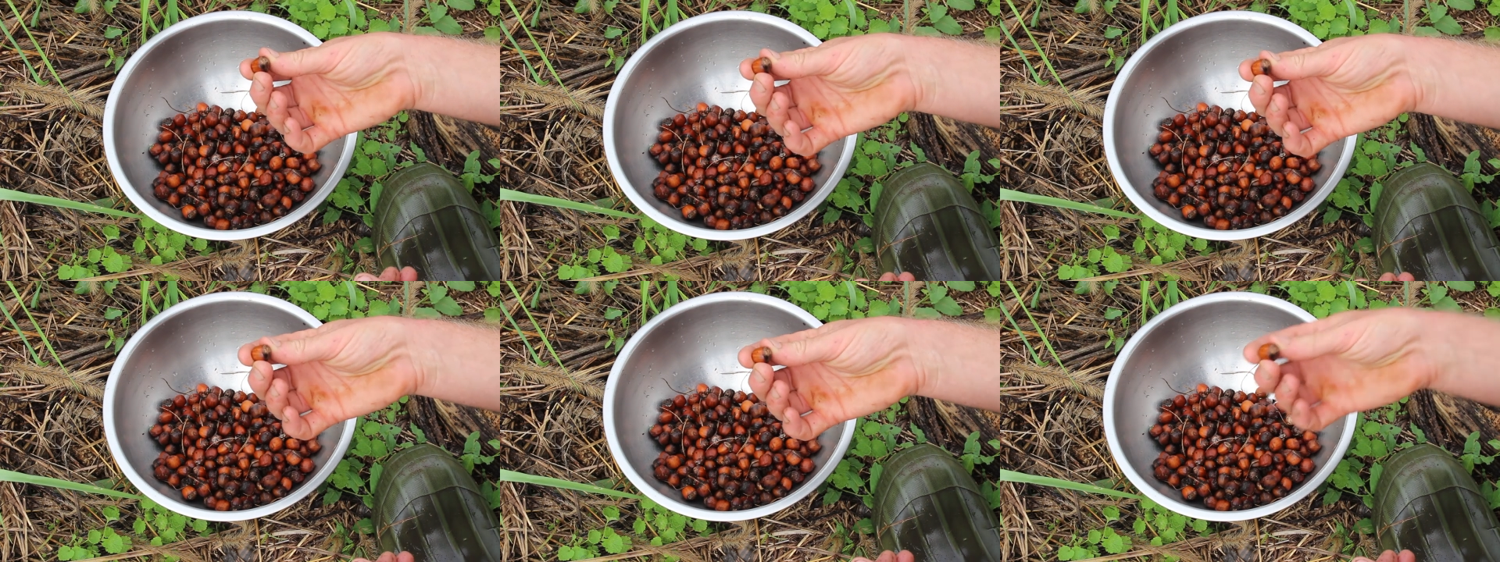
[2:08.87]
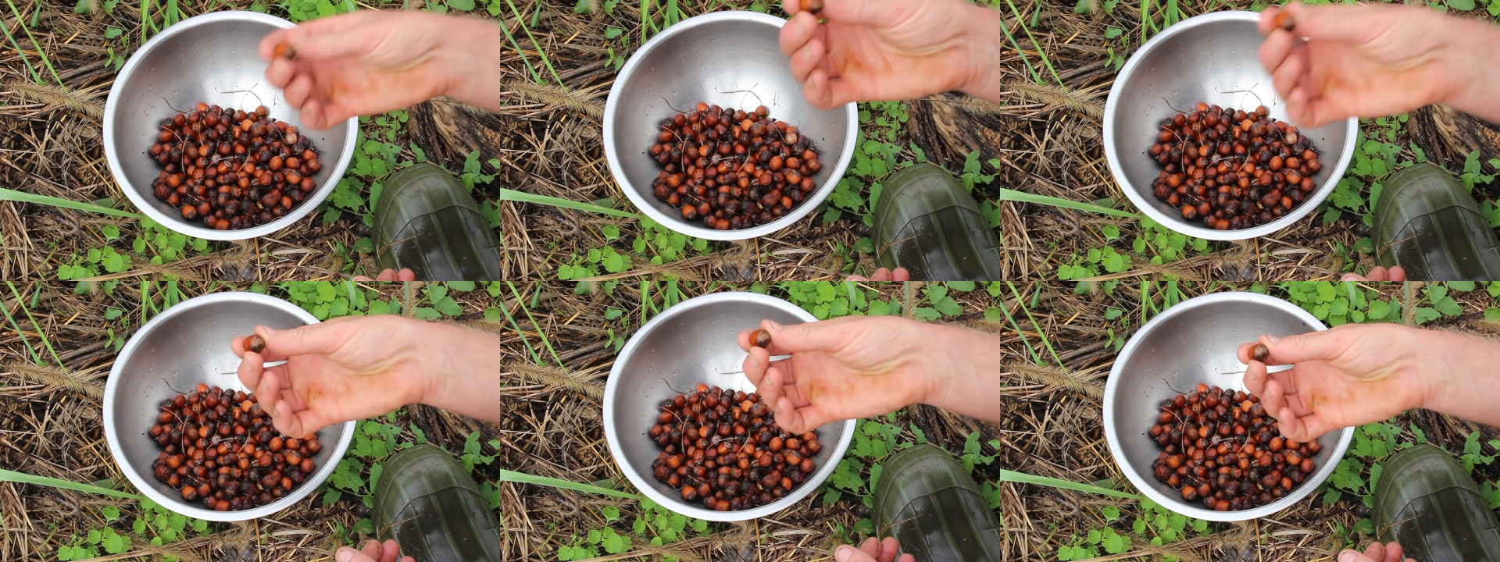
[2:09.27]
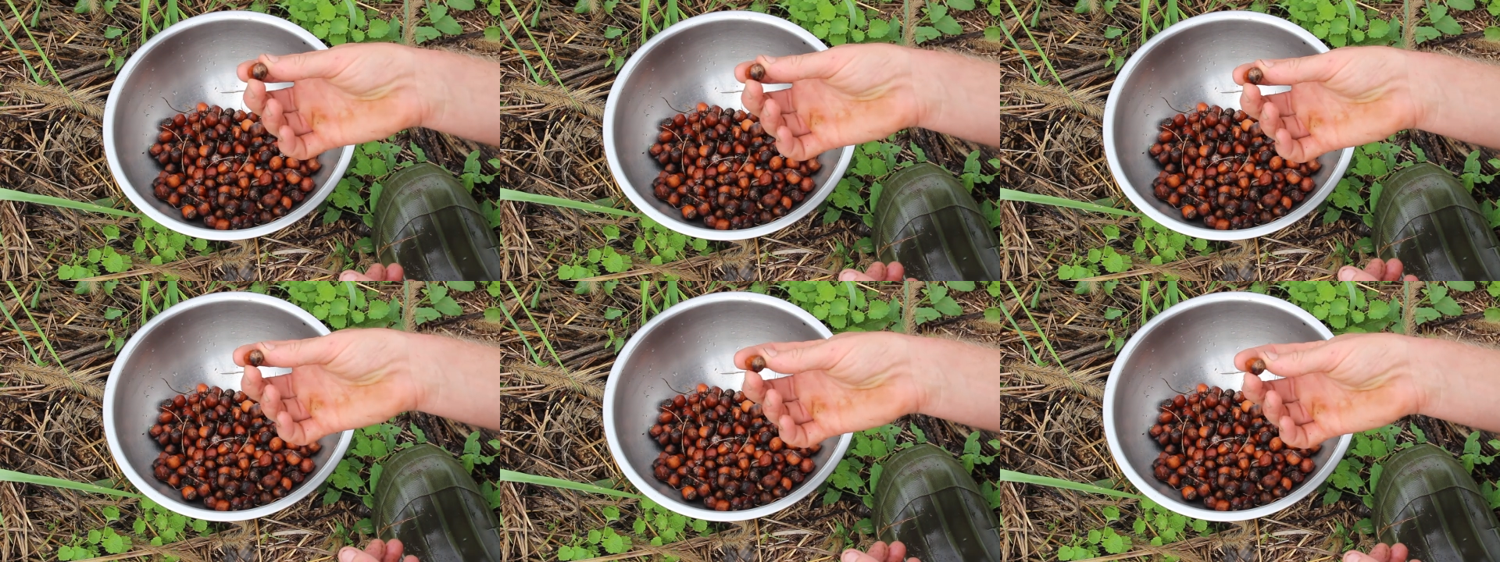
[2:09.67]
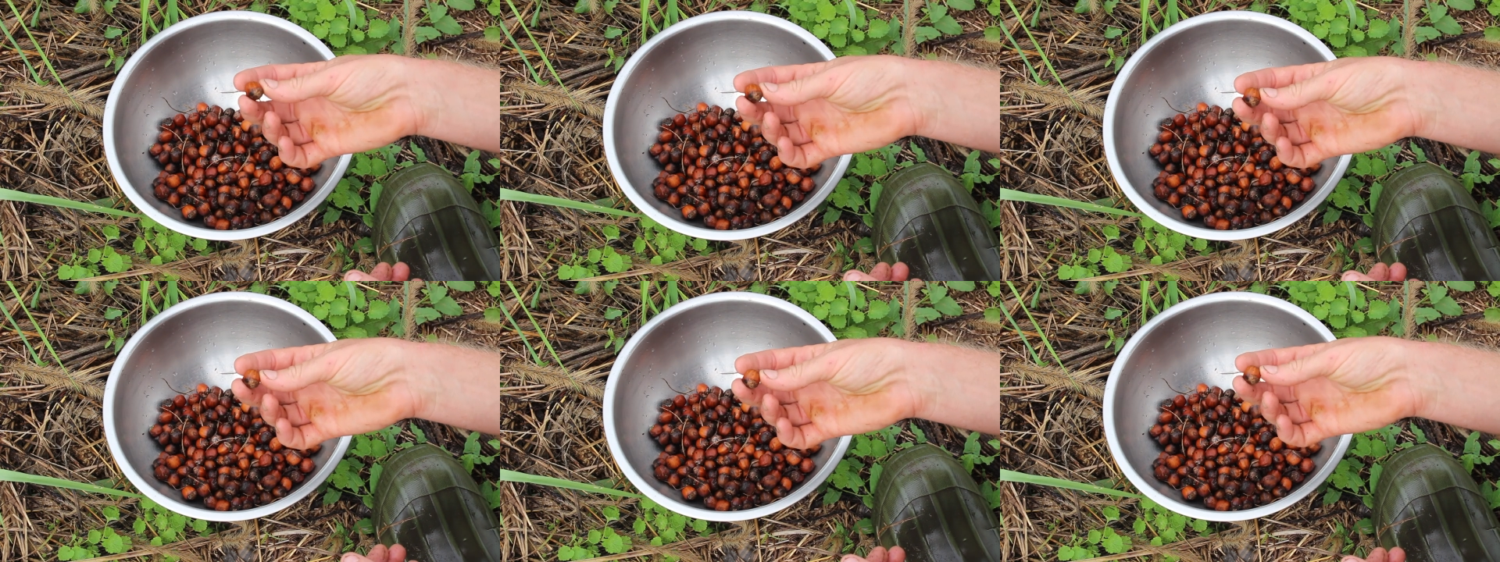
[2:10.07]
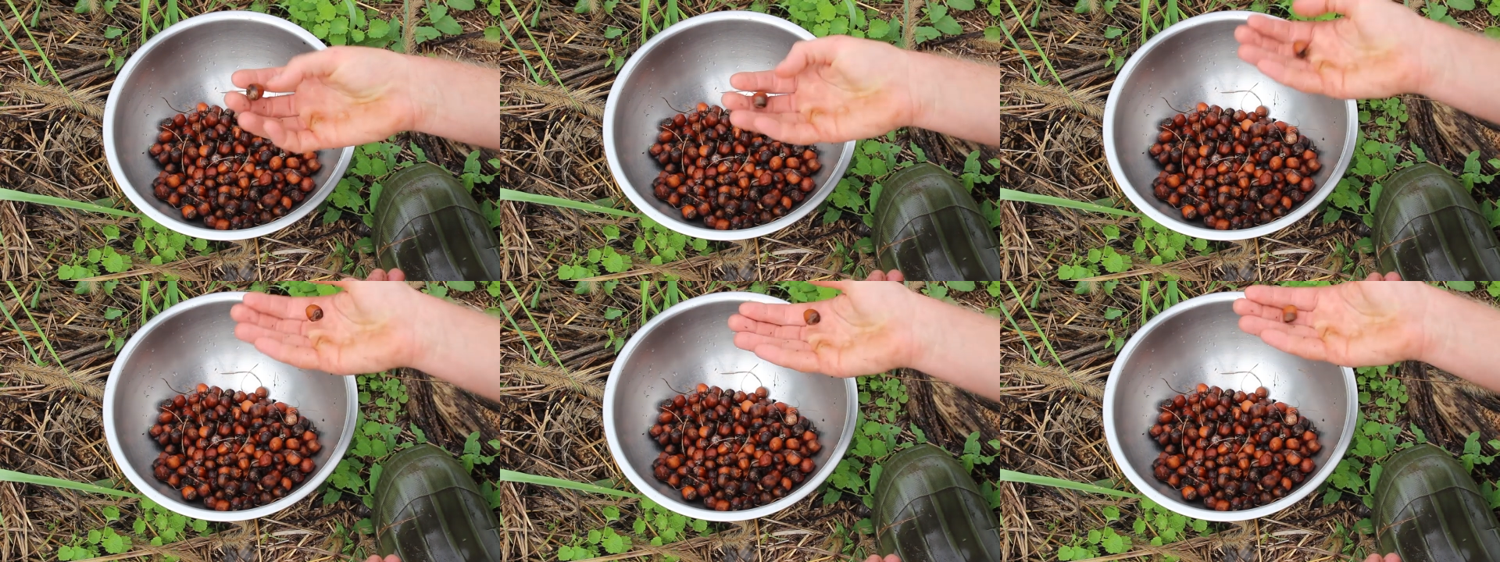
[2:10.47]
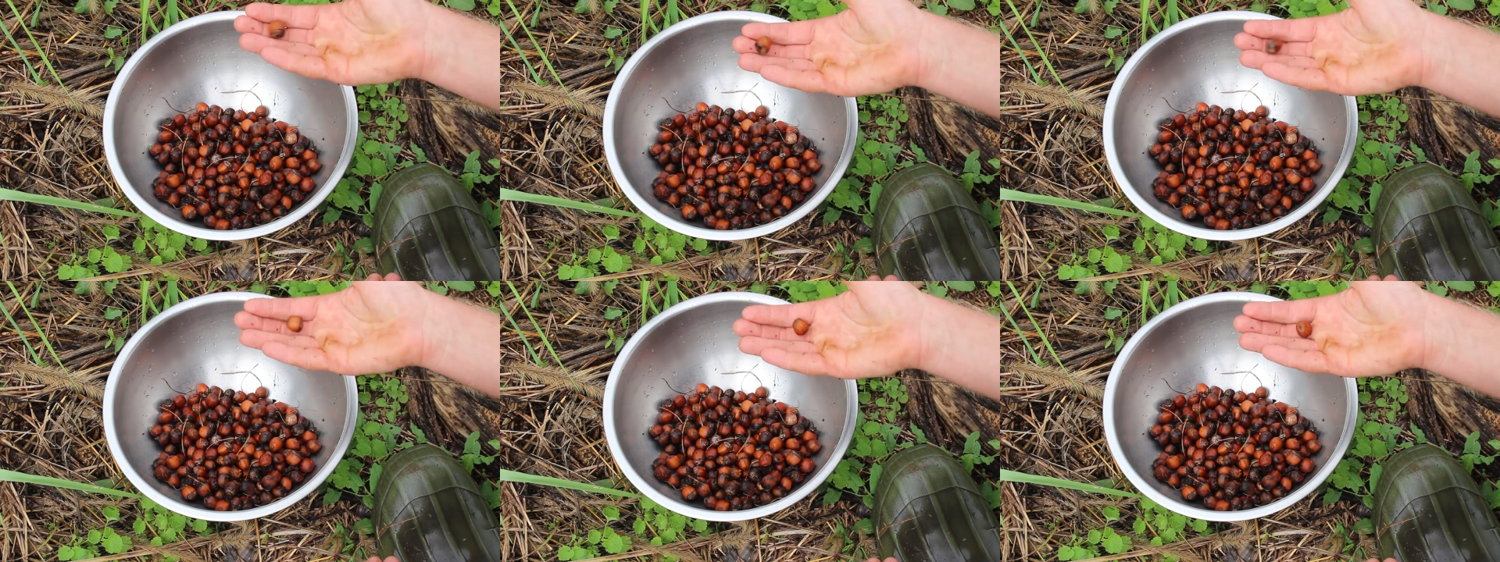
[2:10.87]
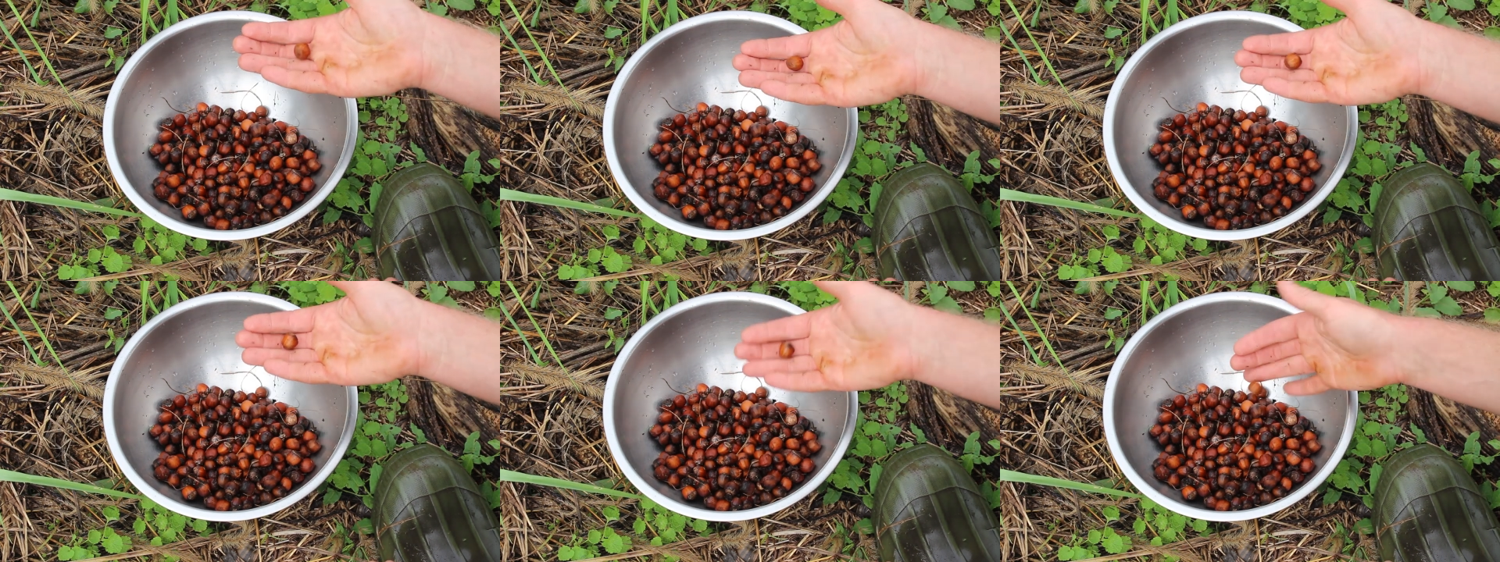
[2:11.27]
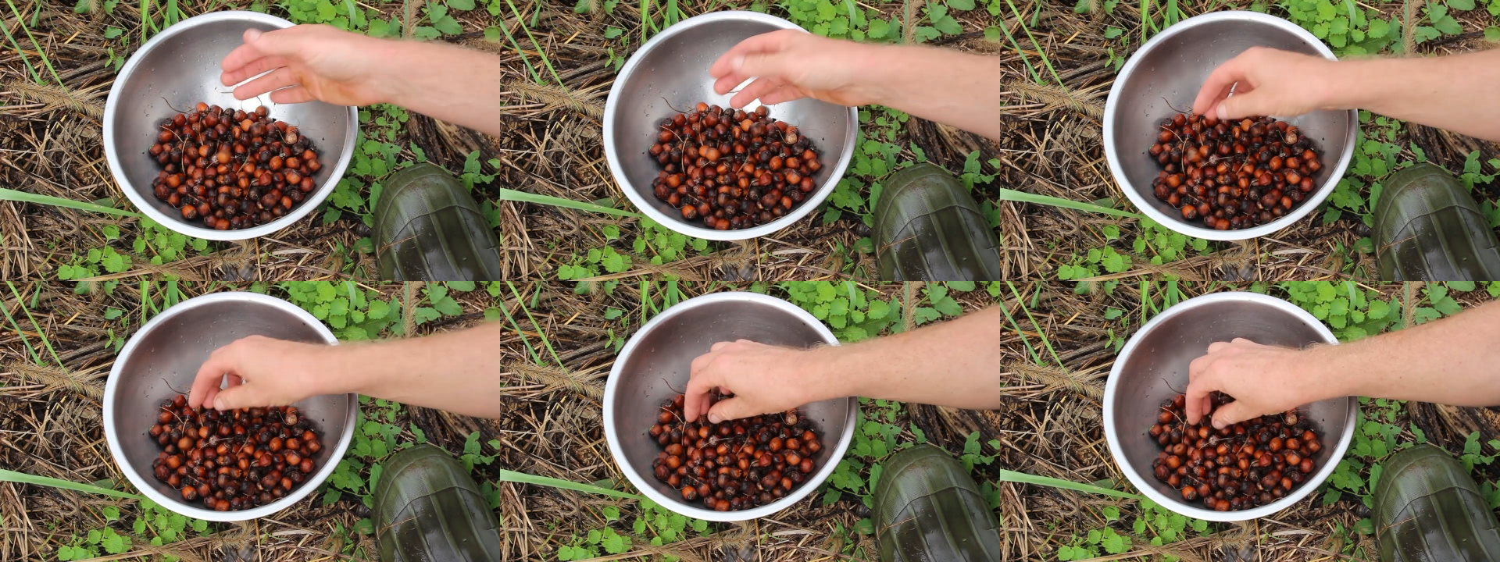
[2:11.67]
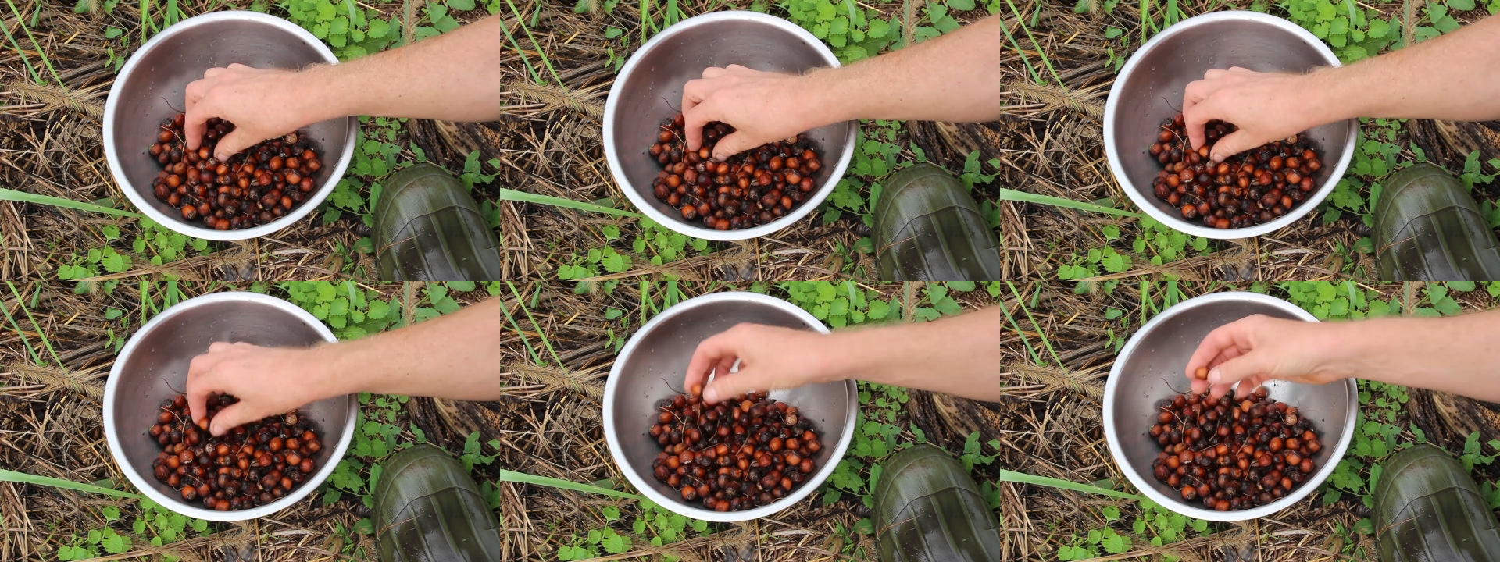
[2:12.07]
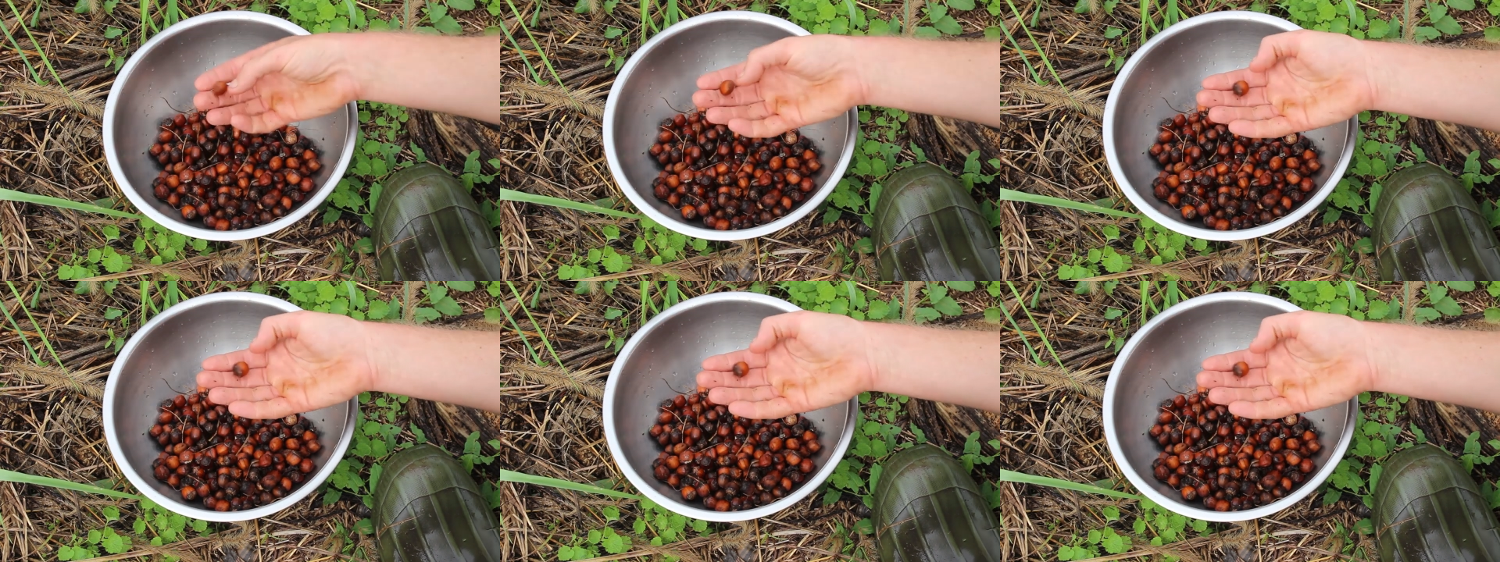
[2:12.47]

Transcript: (no speaker visible)